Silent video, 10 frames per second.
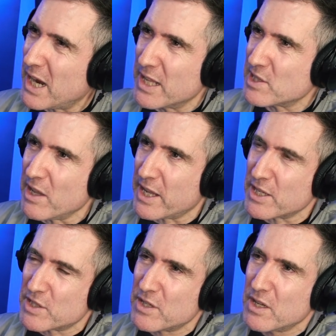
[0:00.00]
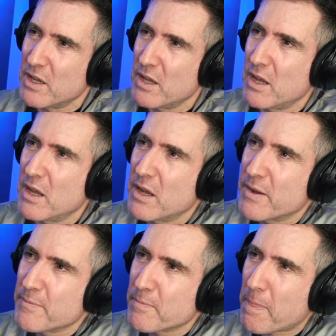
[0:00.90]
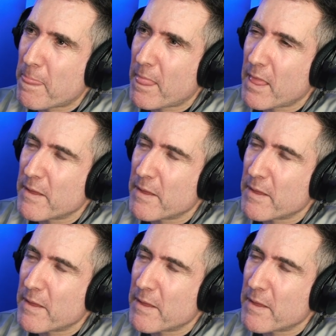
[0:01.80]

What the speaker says: Yeah. And it's a great ethos to